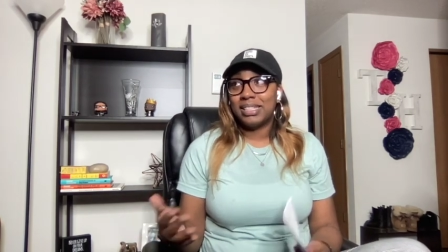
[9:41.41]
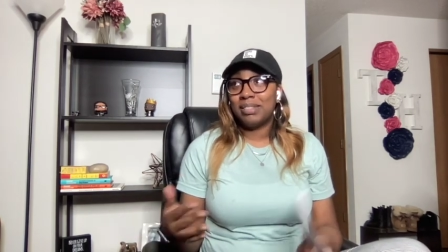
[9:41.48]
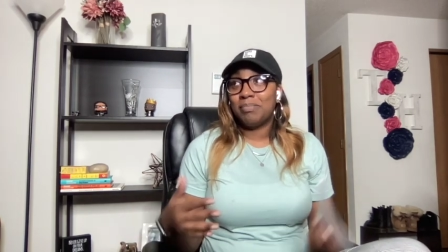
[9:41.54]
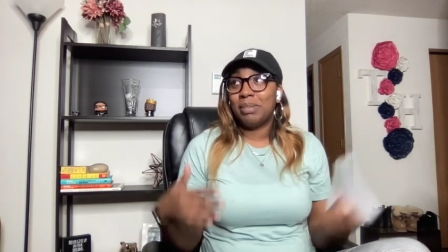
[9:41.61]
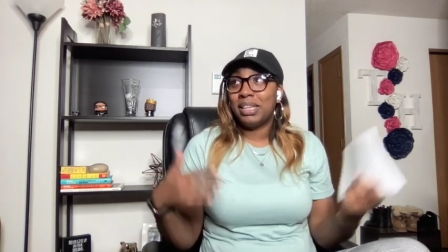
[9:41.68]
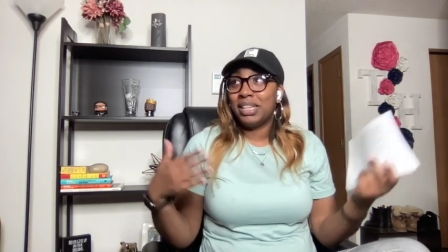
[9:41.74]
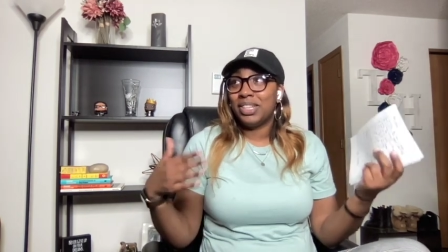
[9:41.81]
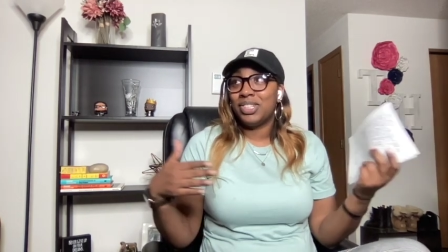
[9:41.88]

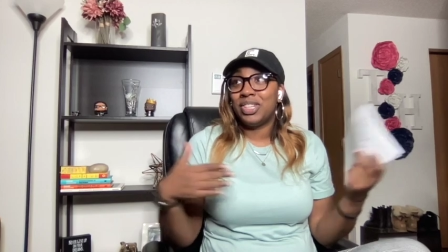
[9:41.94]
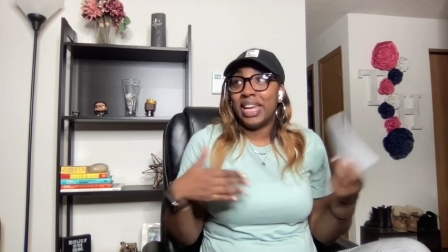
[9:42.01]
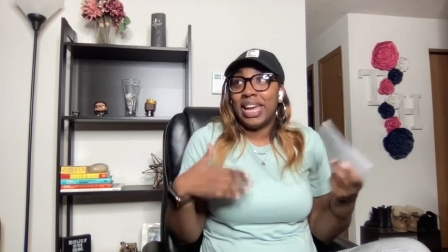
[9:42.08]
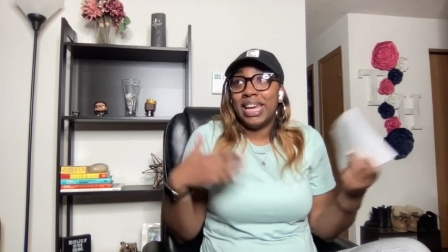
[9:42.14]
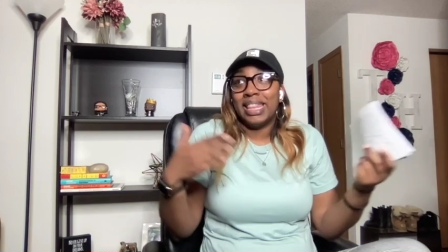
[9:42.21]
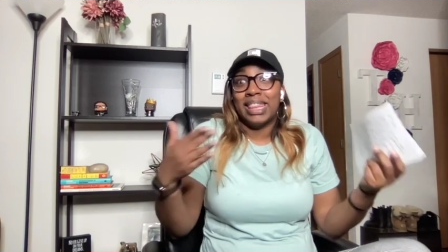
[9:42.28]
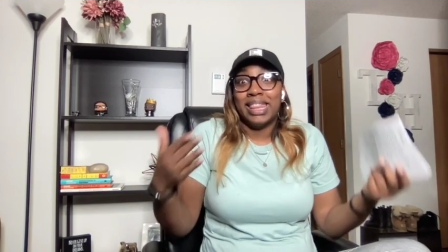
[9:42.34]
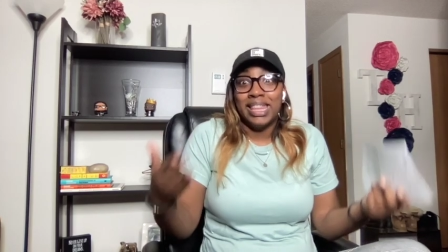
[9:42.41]
Because you
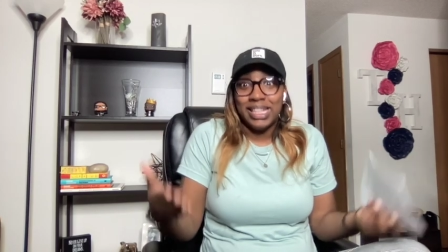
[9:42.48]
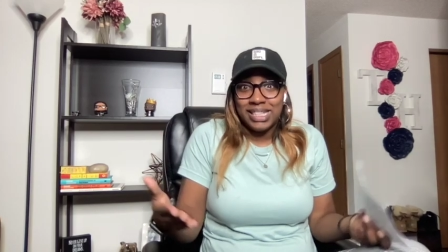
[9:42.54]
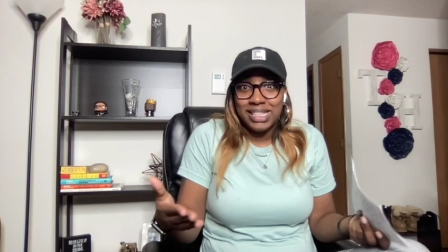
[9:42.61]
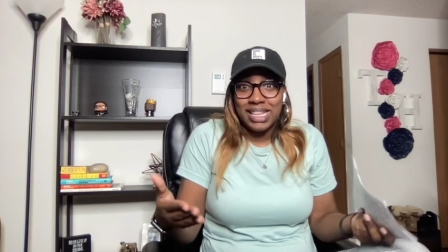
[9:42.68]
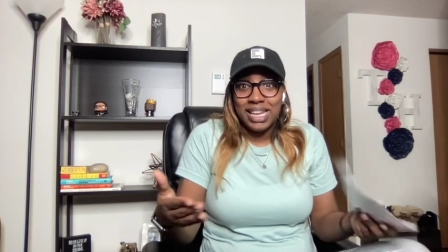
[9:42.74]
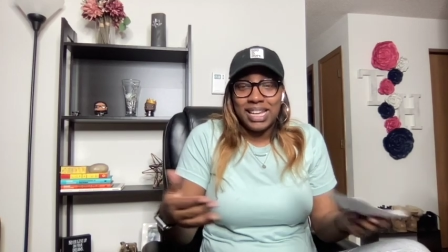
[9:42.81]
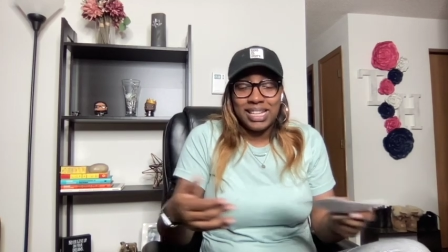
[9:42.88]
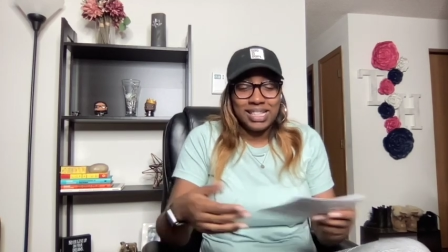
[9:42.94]
had the
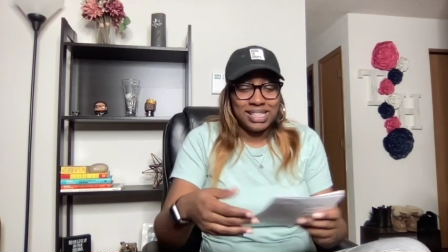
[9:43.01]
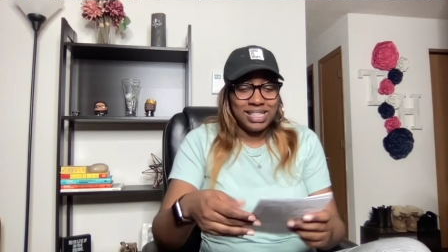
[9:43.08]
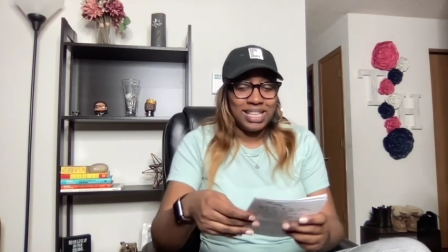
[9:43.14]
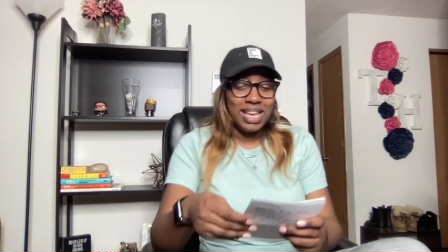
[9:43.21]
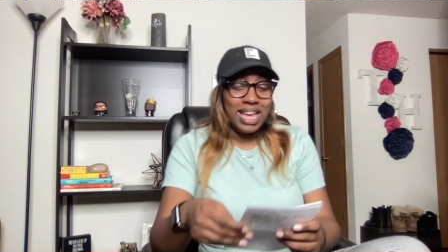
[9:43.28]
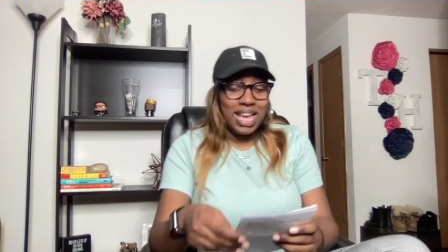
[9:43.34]
sex.